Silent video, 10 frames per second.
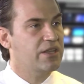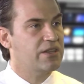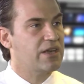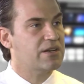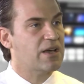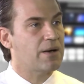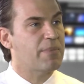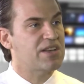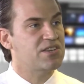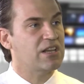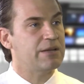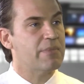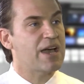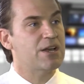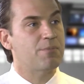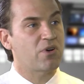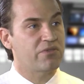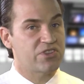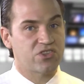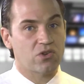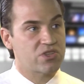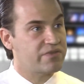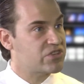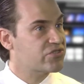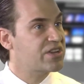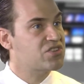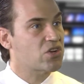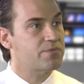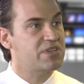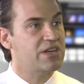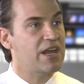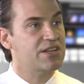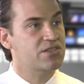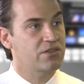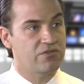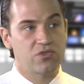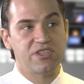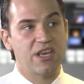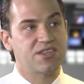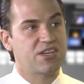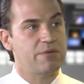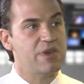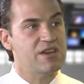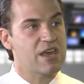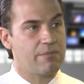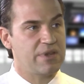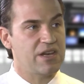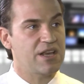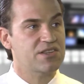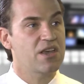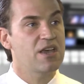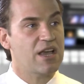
that are basically made up of the stocks of the Straits Times Index, the FTSE ST Mid Cap Index,